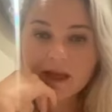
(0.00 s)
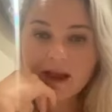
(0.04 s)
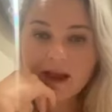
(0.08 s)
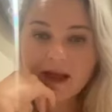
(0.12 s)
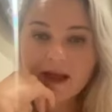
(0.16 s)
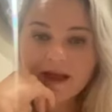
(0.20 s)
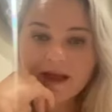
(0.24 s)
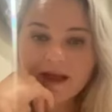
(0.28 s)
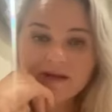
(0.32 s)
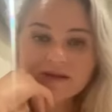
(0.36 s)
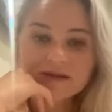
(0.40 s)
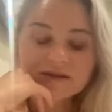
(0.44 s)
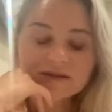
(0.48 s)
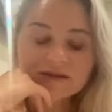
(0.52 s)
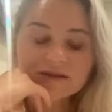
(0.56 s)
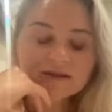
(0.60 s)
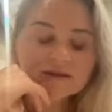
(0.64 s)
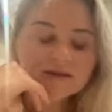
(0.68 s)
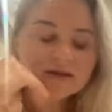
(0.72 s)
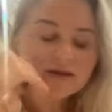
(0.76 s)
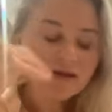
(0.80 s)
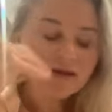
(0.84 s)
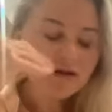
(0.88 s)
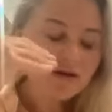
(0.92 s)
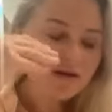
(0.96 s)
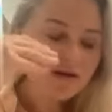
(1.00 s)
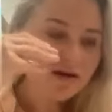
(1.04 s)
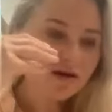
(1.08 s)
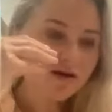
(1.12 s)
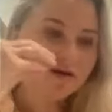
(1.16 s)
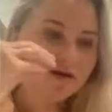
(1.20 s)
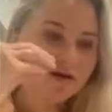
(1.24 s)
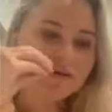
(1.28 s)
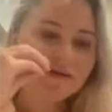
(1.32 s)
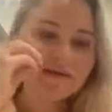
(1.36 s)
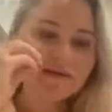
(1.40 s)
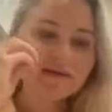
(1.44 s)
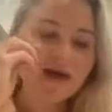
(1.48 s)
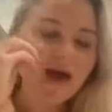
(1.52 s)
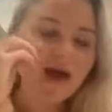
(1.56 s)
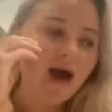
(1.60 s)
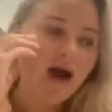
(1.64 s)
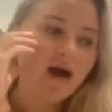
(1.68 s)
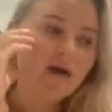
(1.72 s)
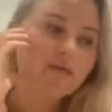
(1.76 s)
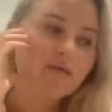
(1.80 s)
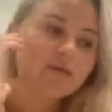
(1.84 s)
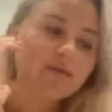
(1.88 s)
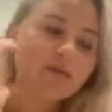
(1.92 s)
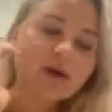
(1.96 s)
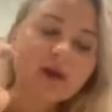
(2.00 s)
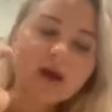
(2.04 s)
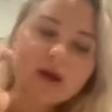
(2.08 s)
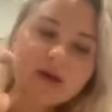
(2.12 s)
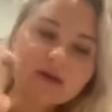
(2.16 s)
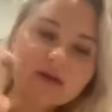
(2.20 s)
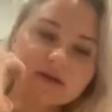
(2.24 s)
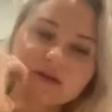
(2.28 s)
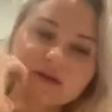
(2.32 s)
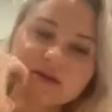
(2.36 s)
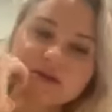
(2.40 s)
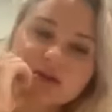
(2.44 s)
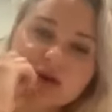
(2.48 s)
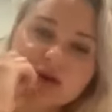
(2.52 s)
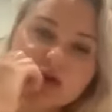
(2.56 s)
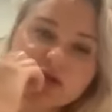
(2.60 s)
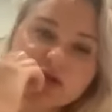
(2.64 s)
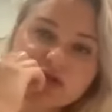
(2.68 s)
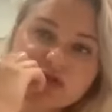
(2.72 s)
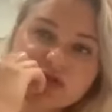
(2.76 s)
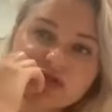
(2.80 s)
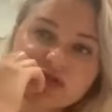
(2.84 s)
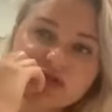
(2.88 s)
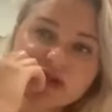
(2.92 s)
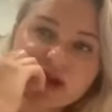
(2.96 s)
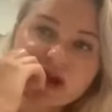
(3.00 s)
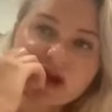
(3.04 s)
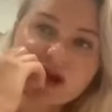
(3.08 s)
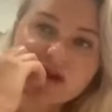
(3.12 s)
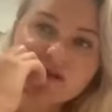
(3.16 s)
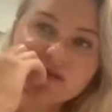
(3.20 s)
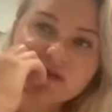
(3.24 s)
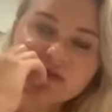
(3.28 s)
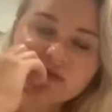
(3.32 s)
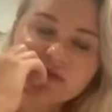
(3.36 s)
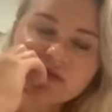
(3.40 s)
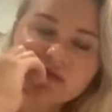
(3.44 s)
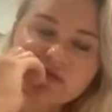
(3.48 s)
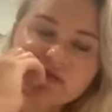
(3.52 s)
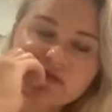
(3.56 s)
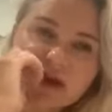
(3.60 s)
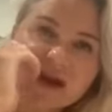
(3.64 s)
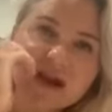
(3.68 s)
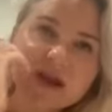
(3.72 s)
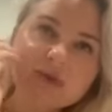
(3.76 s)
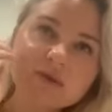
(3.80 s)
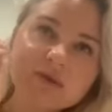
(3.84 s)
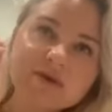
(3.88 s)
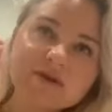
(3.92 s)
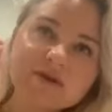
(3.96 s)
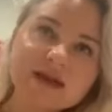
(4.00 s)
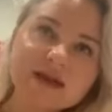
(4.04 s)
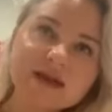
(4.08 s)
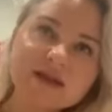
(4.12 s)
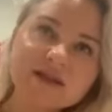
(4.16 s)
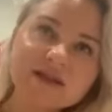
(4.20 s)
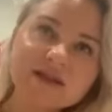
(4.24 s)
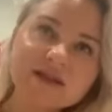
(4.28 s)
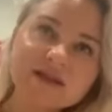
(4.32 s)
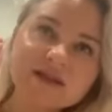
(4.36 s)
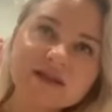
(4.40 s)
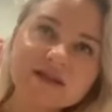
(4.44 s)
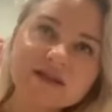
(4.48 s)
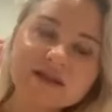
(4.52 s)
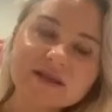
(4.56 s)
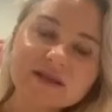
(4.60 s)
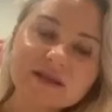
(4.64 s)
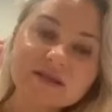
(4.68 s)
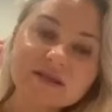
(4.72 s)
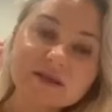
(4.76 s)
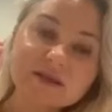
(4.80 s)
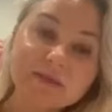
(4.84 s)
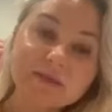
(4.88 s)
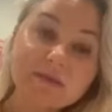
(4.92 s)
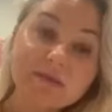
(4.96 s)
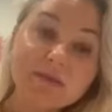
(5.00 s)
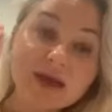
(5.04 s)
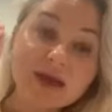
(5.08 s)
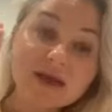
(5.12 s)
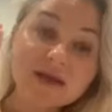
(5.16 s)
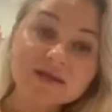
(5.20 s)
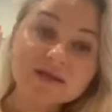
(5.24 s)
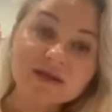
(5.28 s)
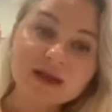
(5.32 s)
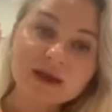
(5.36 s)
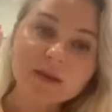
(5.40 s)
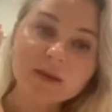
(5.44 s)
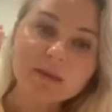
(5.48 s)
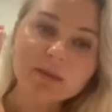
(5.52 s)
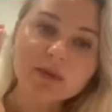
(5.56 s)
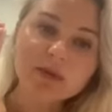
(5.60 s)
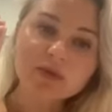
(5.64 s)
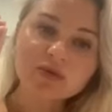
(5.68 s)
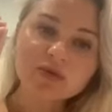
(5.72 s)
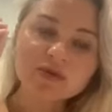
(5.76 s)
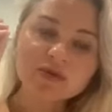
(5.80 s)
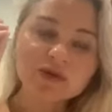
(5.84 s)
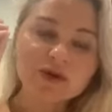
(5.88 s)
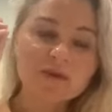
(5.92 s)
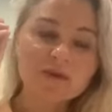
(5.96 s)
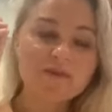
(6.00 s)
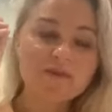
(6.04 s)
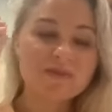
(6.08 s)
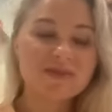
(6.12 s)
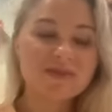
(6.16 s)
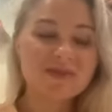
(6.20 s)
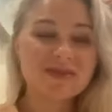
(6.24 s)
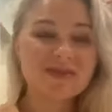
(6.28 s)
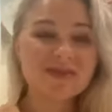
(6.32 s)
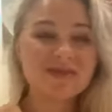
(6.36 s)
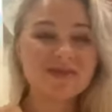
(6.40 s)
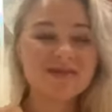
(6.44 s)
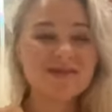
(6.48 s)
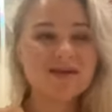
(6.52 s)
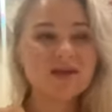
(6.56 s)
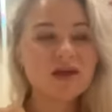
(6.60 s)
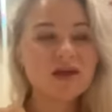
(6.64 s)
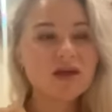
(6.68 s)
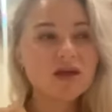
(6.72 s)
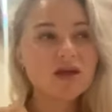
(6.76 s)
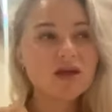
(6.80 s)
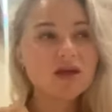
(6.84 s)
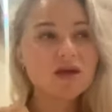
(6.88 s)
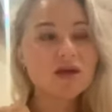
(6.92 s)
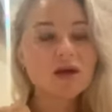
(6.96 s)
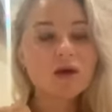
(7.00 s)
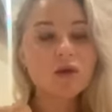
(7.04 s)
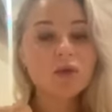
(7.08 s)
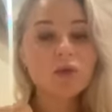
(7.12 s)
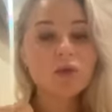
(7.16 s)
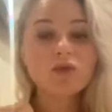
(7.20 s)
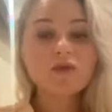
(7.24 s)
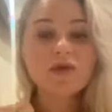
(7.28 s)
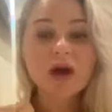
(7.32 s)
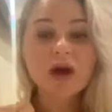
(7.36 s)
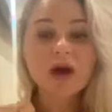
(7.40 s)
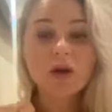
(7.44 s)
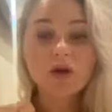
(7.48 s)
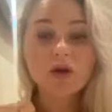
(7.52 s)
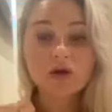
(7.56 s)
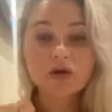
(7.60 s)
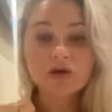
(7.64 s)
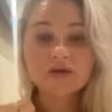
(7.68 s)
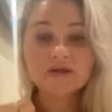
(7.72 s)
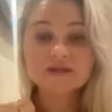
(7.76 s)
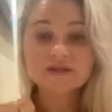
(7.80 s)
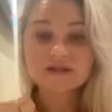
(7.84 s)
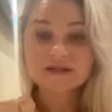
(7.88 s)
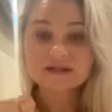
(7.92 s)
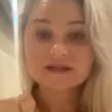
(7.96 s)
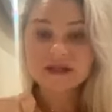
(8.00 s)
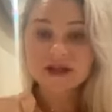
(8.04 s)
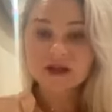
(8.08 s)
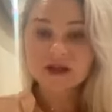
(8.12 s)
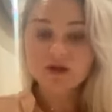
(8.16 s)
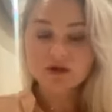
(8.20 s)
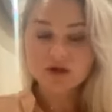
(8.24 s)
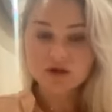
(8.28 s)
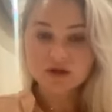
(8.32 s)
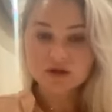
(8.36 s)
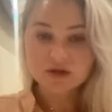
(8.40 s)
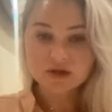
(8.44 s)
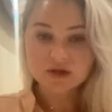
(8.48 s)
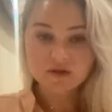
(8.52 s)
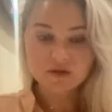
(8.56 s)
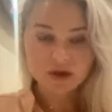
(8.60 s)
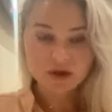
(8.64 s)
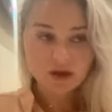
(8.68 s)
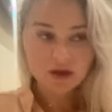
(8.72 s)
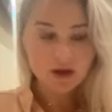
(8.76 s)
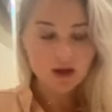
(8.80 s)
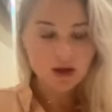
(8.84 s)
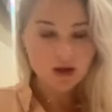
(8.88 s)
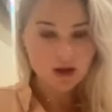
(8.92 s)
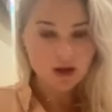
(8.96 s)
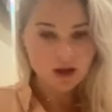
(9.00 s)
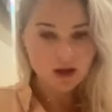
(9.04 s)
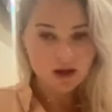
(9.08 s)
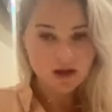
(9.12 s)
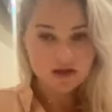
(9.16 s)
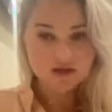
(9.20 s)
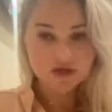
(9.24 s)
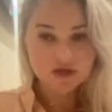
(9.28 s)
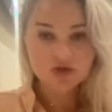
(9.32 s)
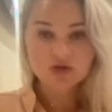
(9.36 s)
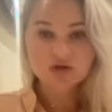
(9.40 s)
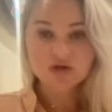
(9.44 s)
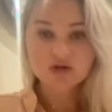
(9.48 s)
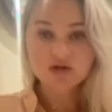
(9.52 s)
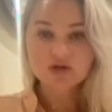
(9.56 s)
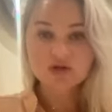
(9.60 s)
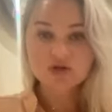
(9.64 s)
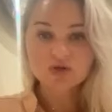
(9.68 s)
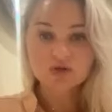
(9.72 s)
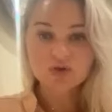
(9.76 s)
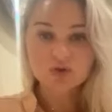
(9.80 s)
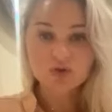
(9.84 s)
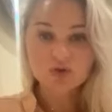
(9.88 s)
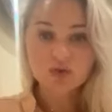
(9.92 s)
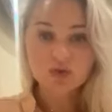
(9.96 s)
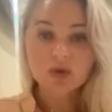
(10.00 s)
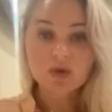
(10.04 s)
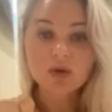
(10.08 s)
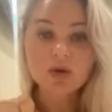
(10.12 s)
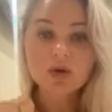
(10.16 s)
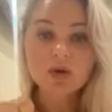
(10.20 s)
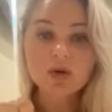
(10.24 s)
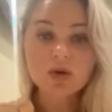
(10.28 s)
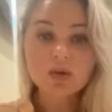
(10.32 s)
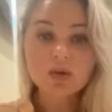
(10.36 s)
Like, oh, yeah. When I was in this tantra retreat, I really was like, this is amazing. But also, without losing the sacredness of it, it is a traditional